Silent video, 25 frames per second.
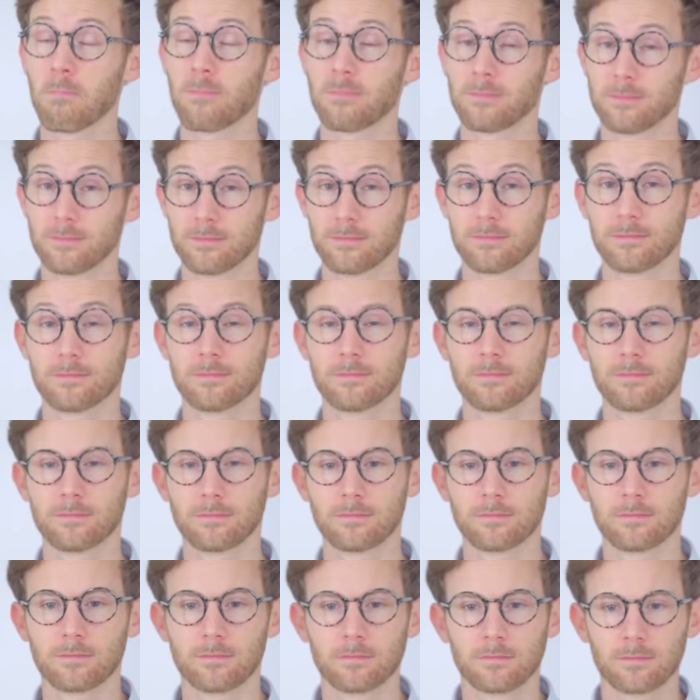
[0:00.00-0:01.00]

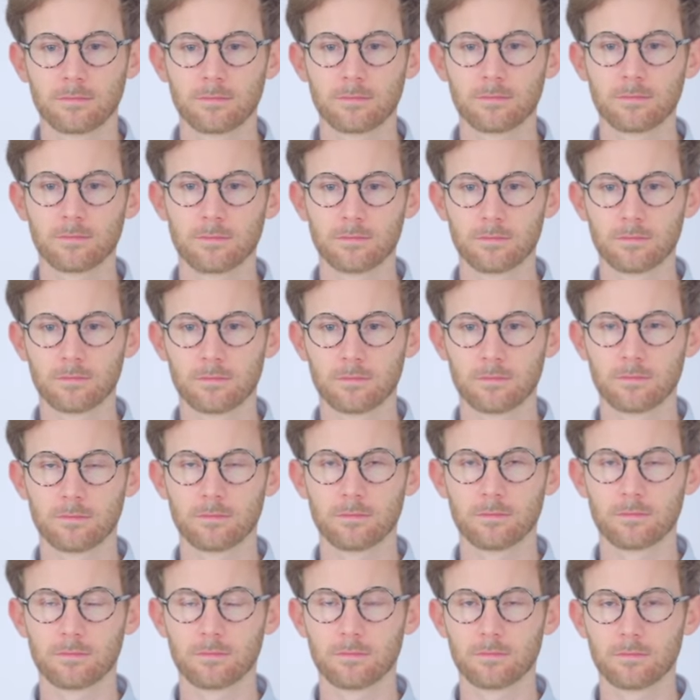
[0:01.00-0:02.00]

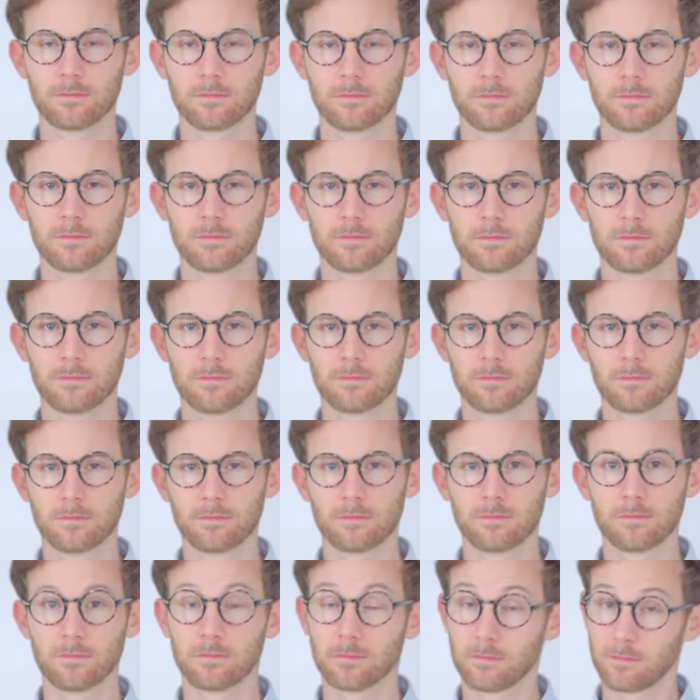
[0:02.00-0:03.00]

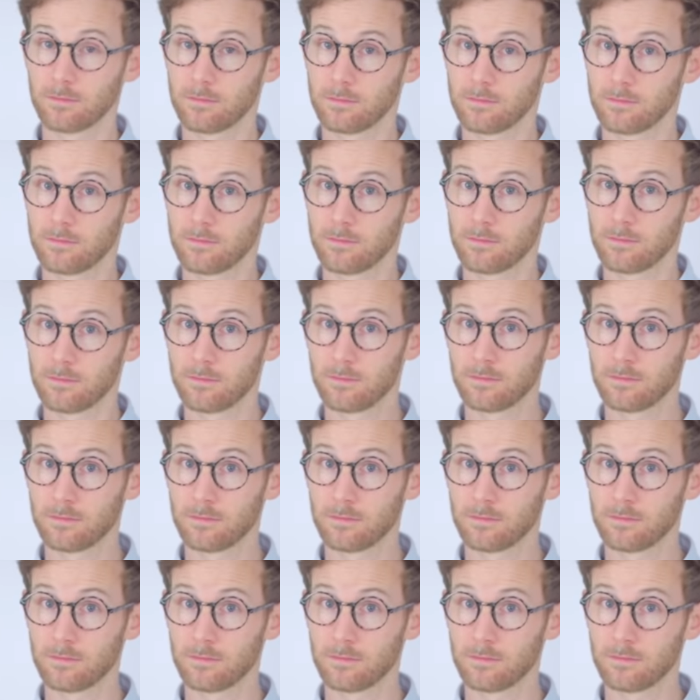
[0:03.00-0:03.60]
(not speaking)